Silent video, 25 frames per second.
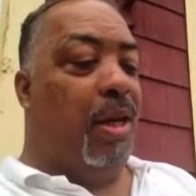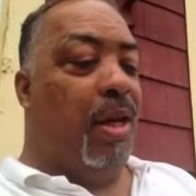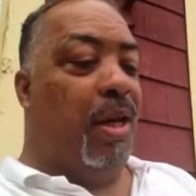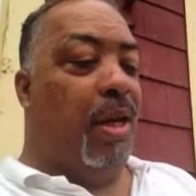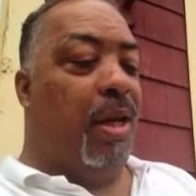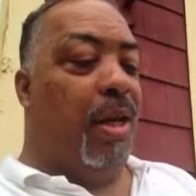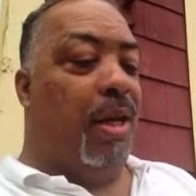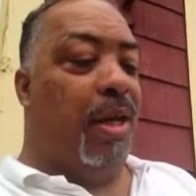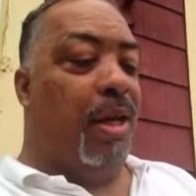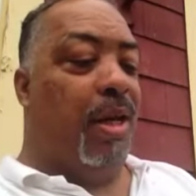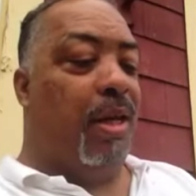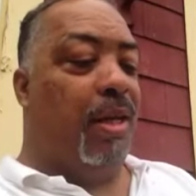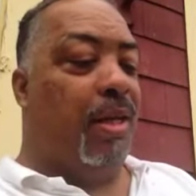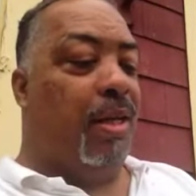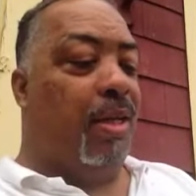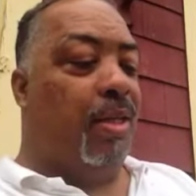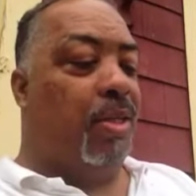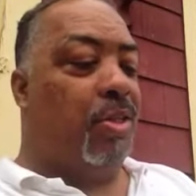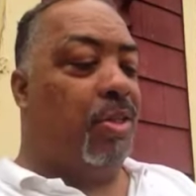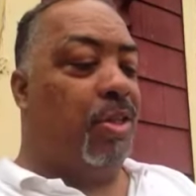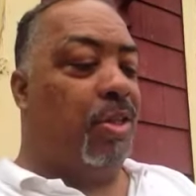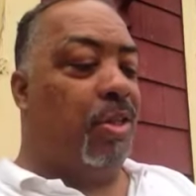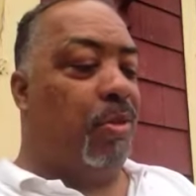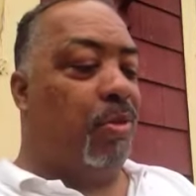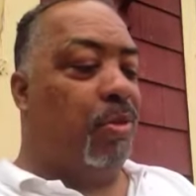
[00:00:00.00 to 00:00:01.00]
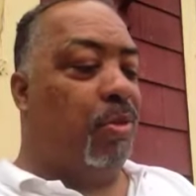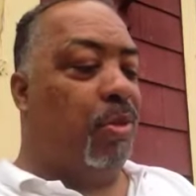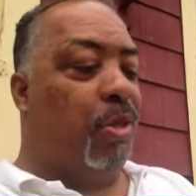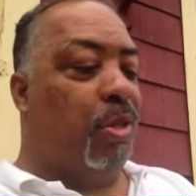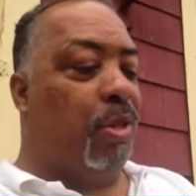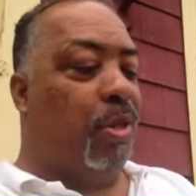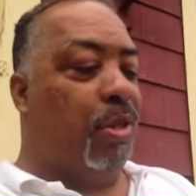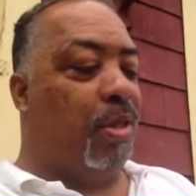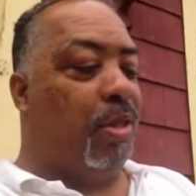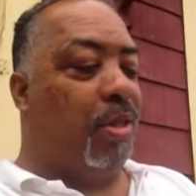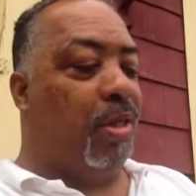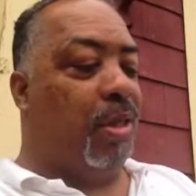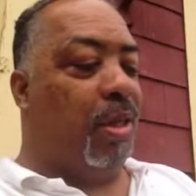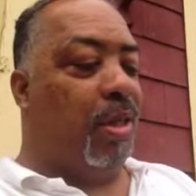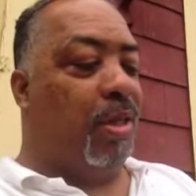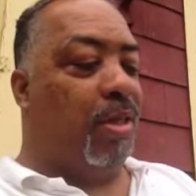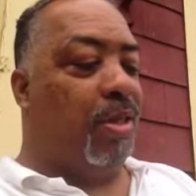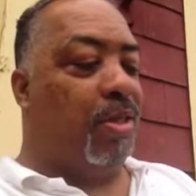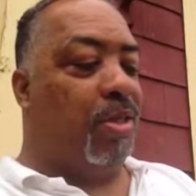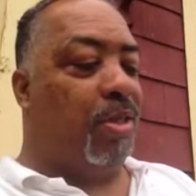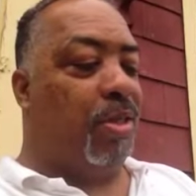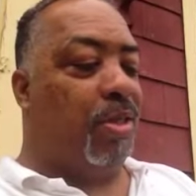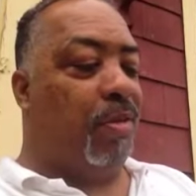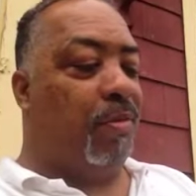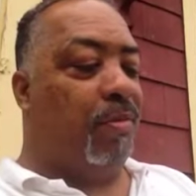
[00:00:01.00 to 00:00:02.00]
And it's still good and
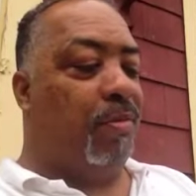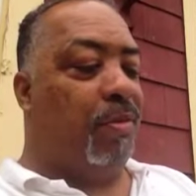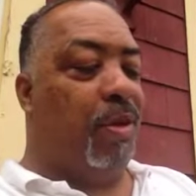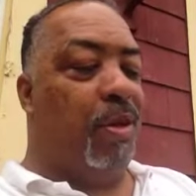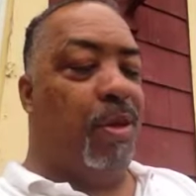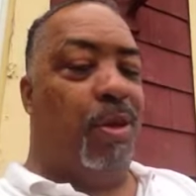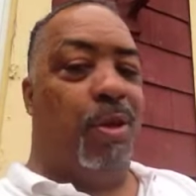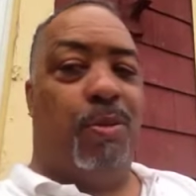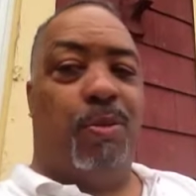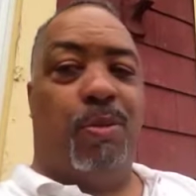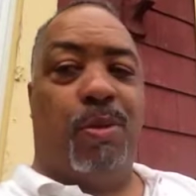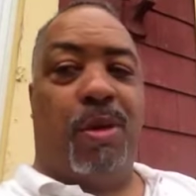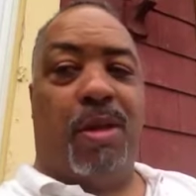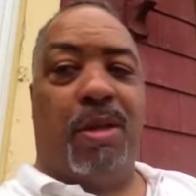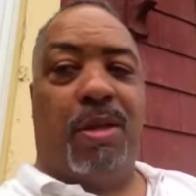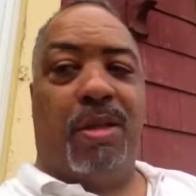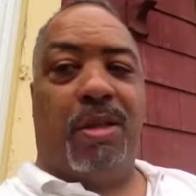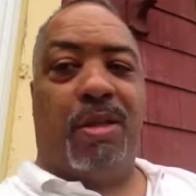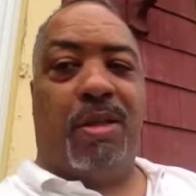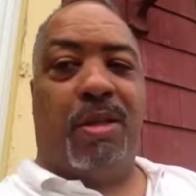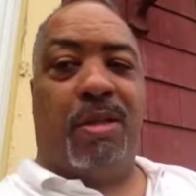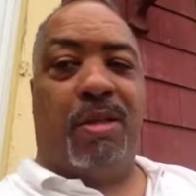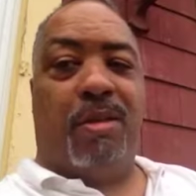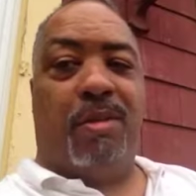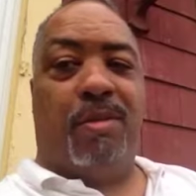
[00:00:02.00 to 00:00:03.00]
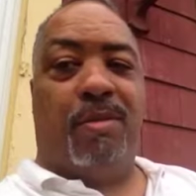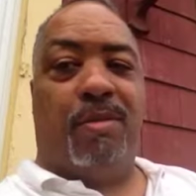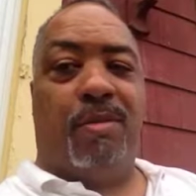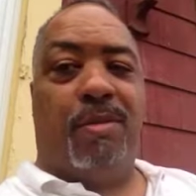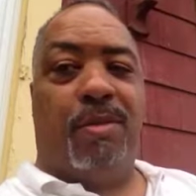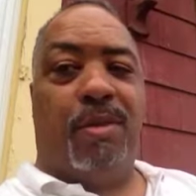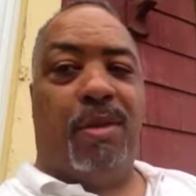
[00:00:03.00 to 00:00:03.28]
it's very relative.